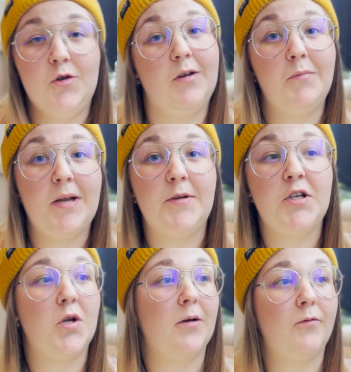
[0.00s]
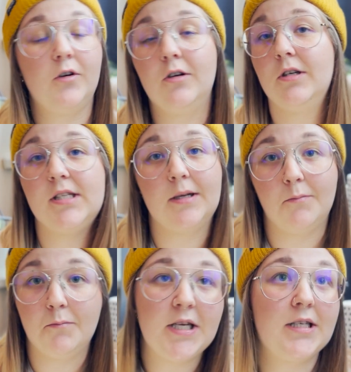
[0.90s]
can maybe turn up for
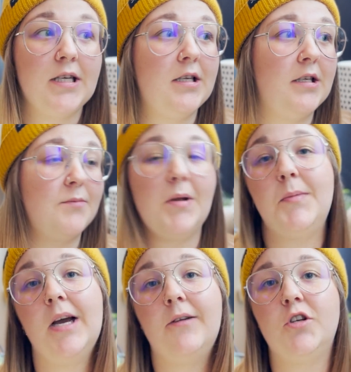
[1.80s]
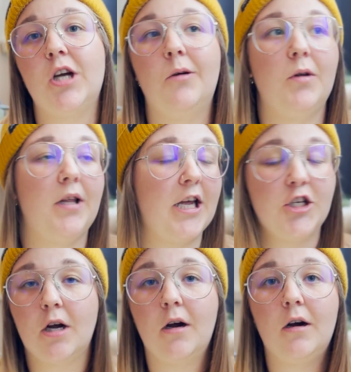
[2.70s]
some meetings, maybe have a chat with
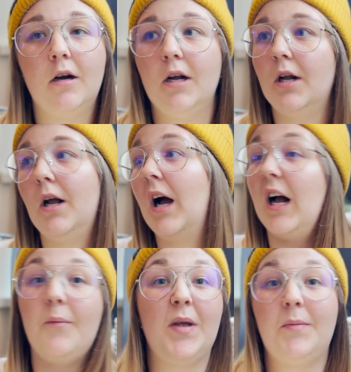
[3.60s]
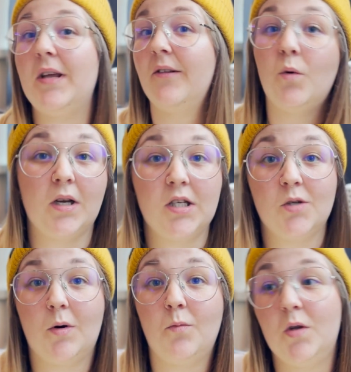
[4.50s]
HR, maybe have a
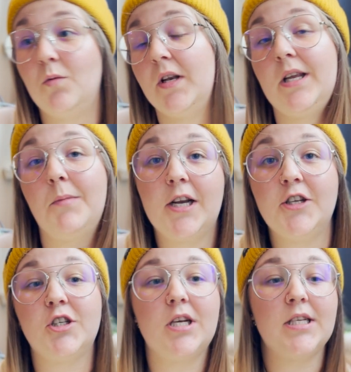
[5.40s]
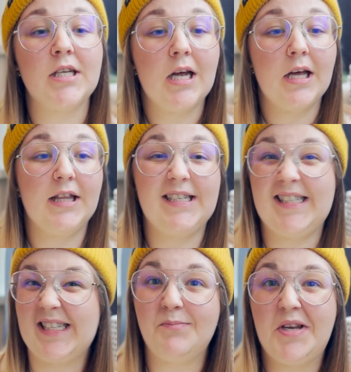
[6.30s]
one-to-one with one of your managers. This
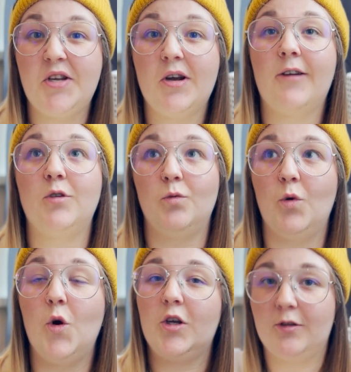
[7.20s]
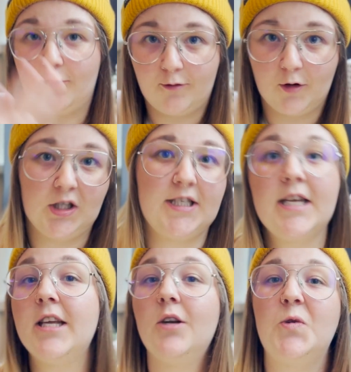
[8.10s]
doesn't mean you have to work the full
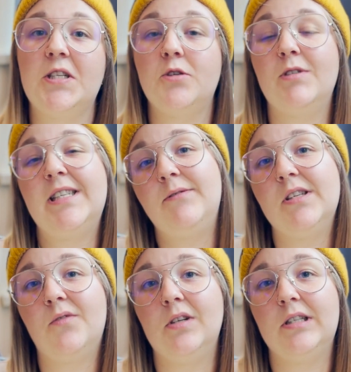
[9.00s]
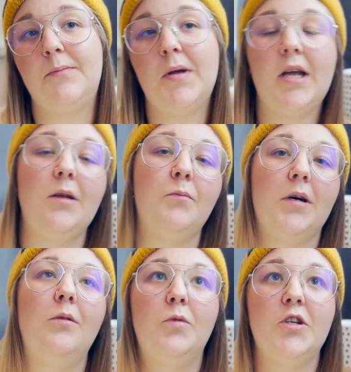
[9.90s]
day in order to receive this full day pay,
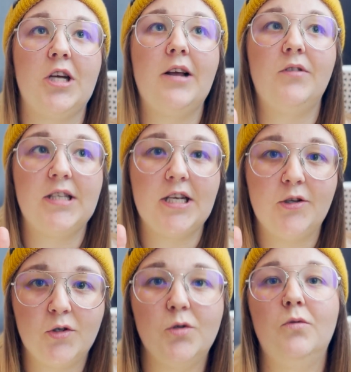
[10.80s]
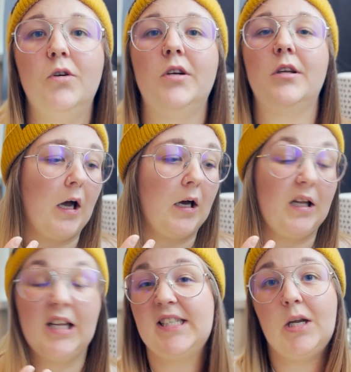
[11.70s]
but whichever day you do work,
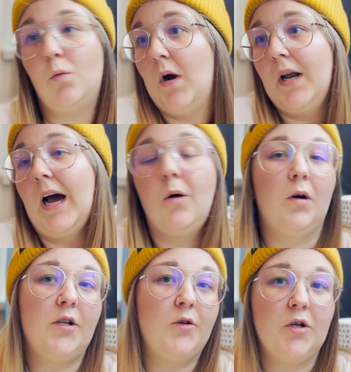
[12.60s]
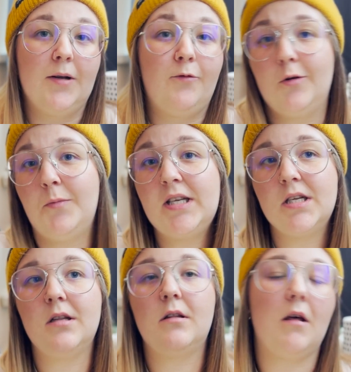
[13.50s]
let's say 1 hour, you turn up for a
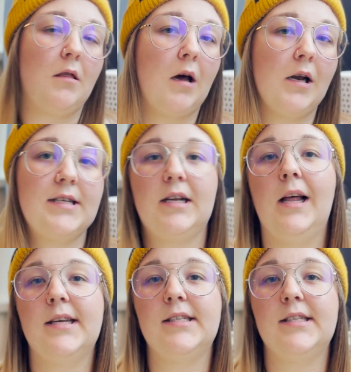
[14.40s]
meeting, then that is classed